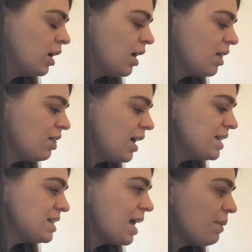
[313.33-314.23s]

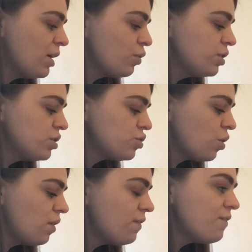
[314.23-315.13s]
This time I'm going to draw
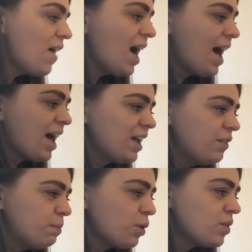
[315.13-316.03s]
a
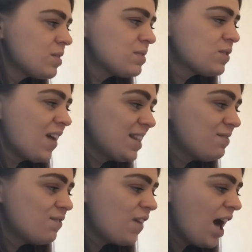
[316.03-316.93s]
5 because I was
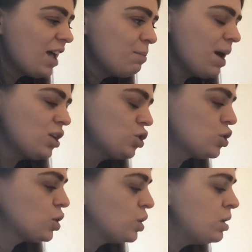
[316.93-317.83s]
dividing 5 by
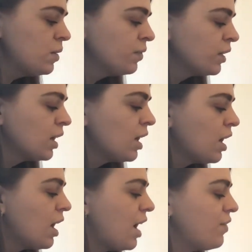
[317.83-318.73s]
2.
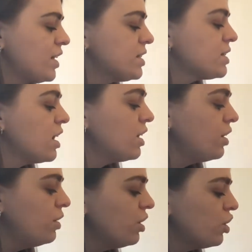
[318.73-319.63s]
If I
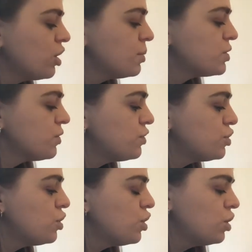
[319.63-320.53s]
circle the groups of
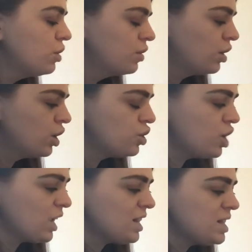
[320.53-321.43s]
2,
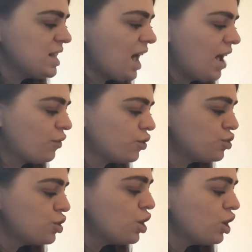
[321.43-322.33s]
you can see I've got
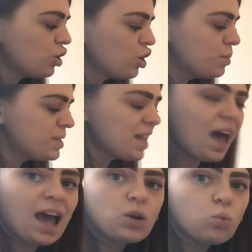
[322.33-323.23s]
2 groups
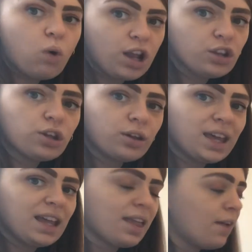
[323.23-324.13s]
and 1
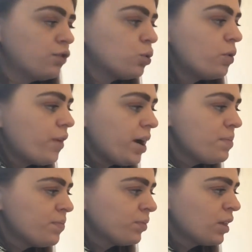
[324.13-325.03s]
cookie left over.
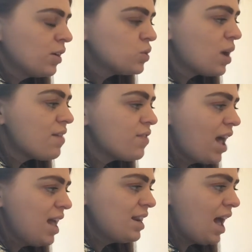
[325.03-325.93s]
So I've
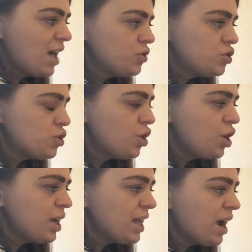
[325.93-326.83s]
written that as
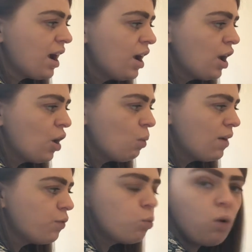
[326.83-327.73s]
2 here
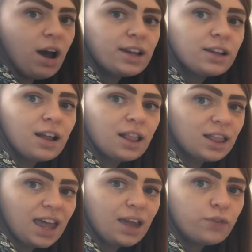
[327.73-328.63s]
with 1
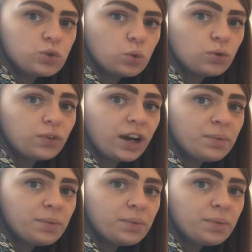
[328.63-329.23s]
left over.